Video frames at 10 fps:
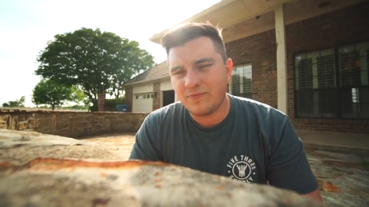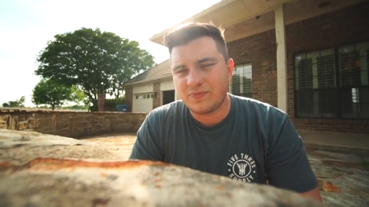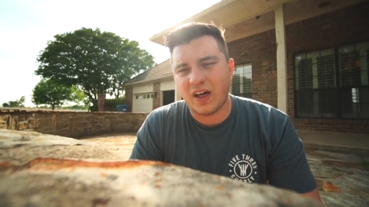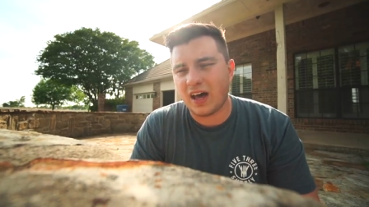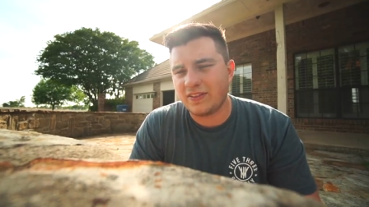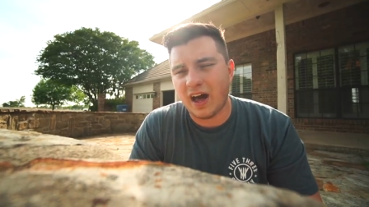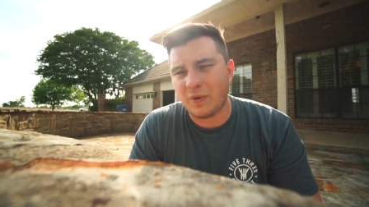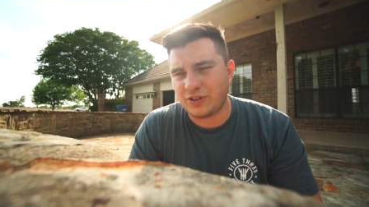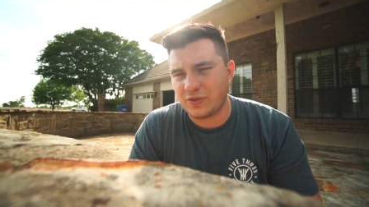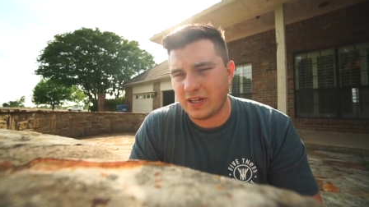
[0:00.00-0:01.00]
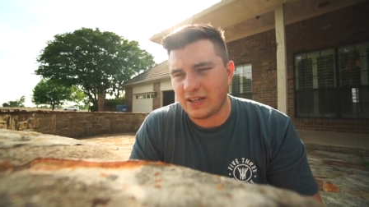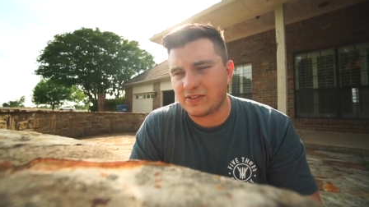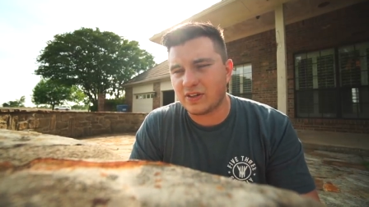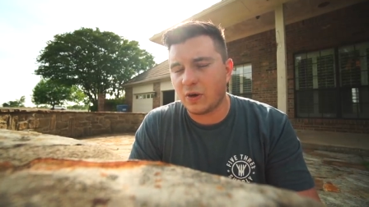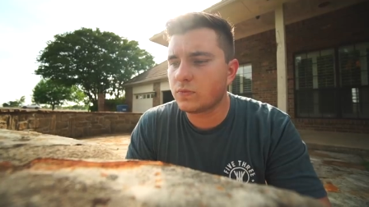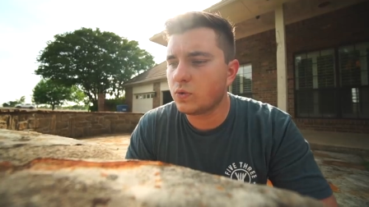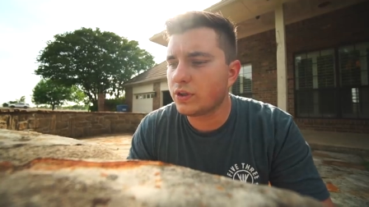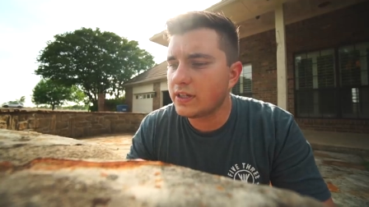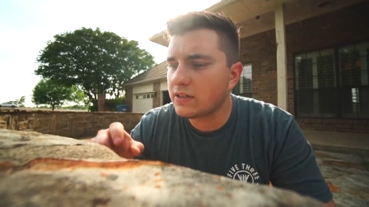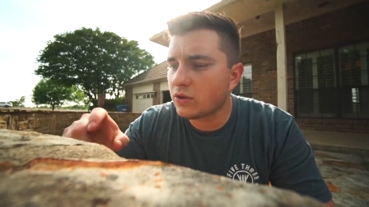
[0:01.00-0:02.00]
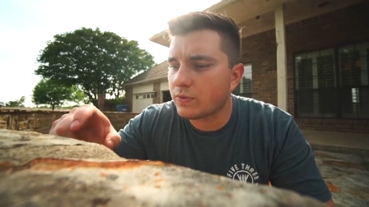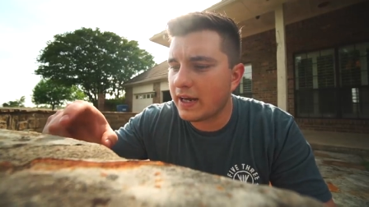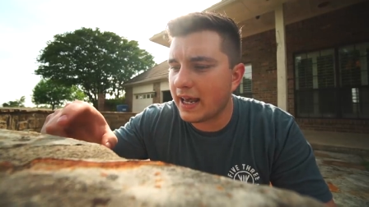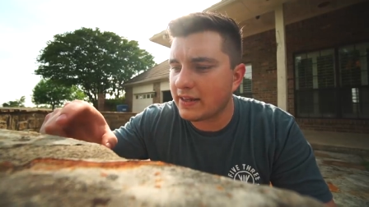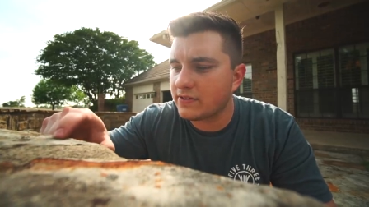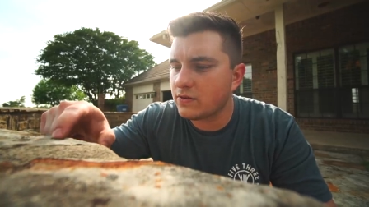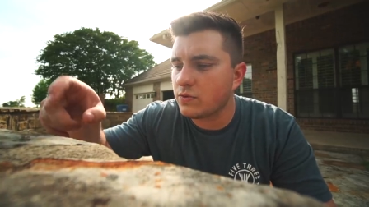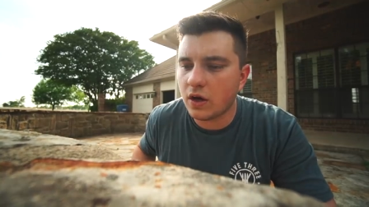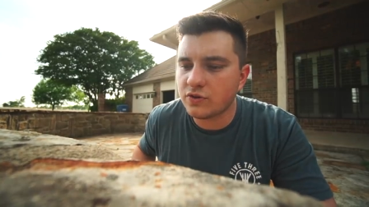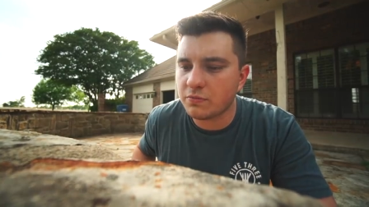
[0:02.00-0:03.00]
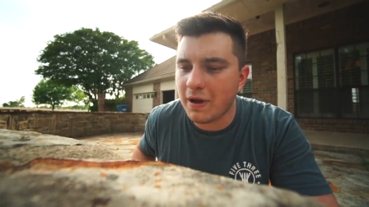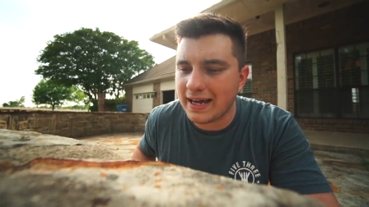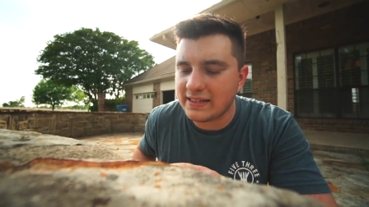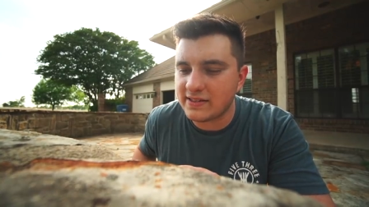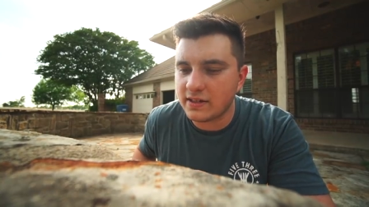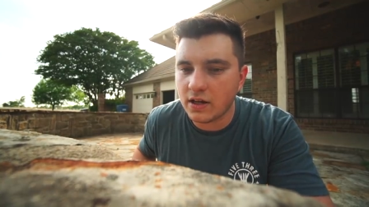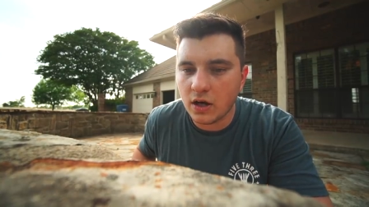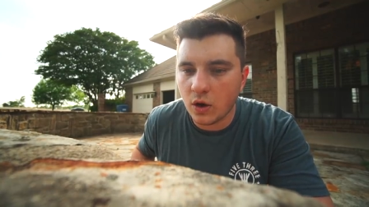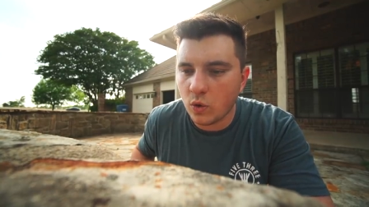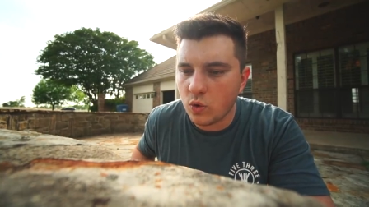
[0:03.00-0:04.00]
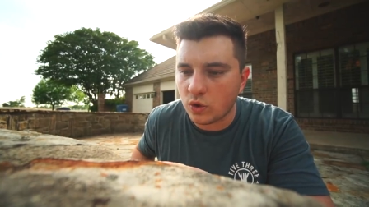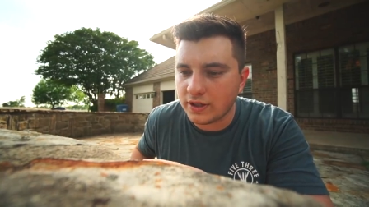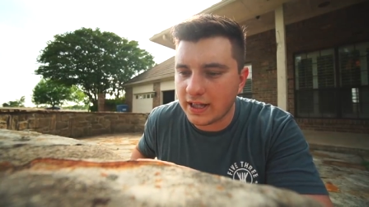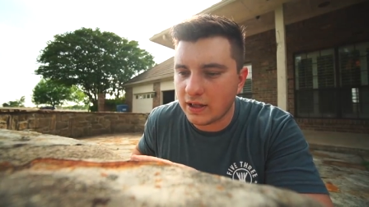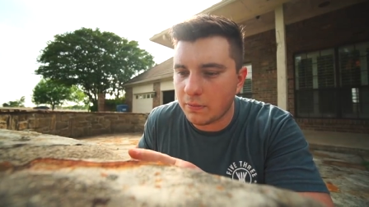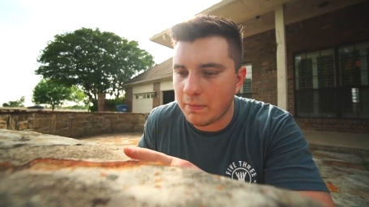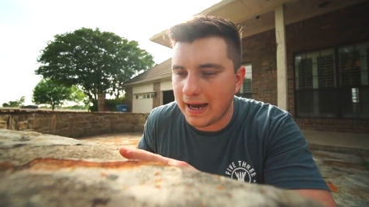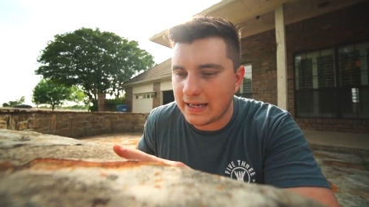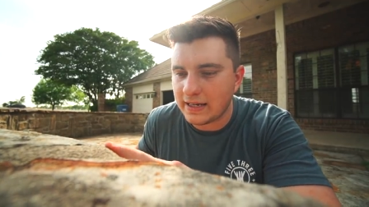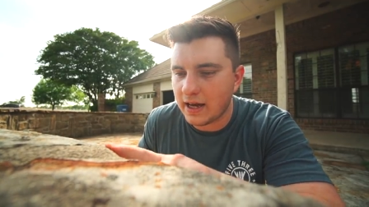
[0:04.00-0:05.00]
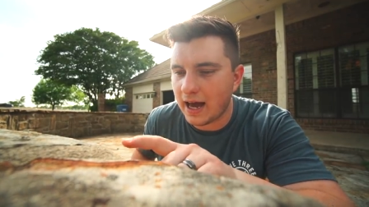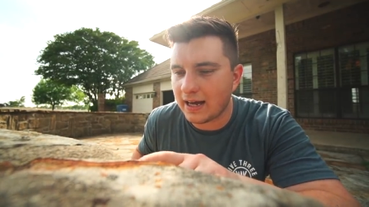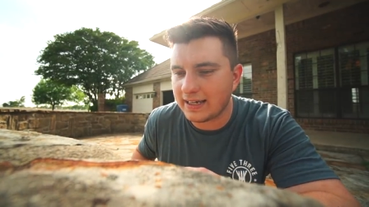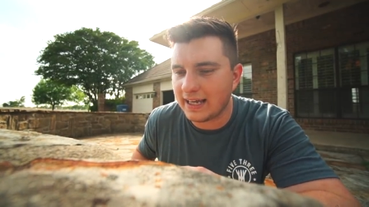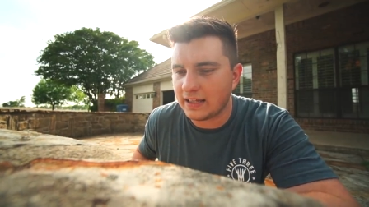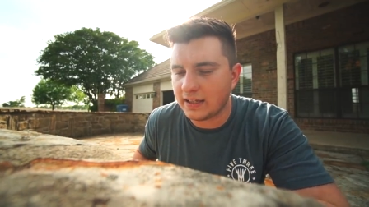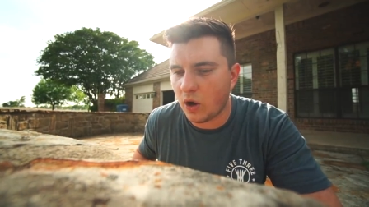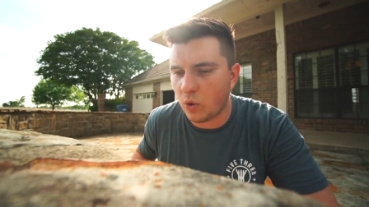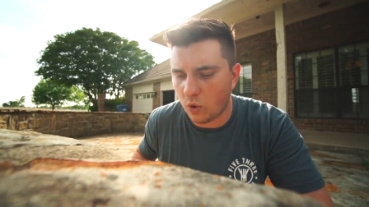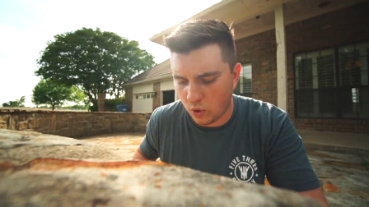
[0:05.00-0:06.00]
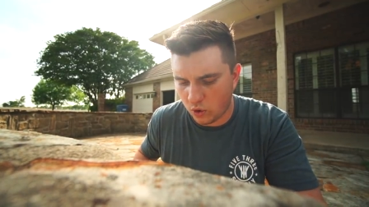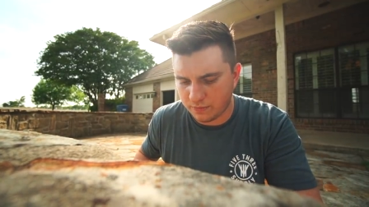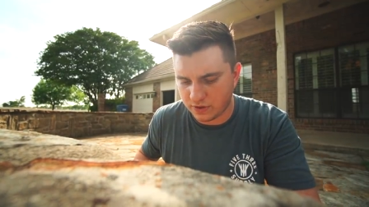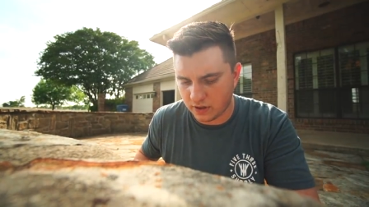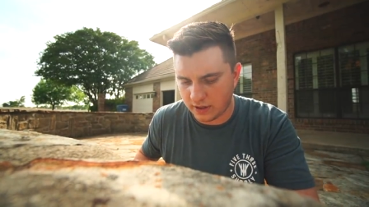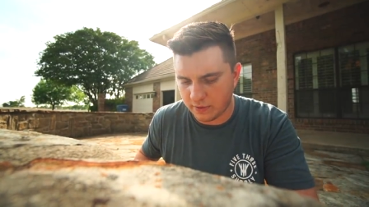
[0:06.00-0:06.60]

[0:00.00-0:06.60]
not, not what you need. So, ooh, look at these little red ants. Ooh, those are mites. Oh, look at that little mite. Ah, oh, oh, I'm sorry, I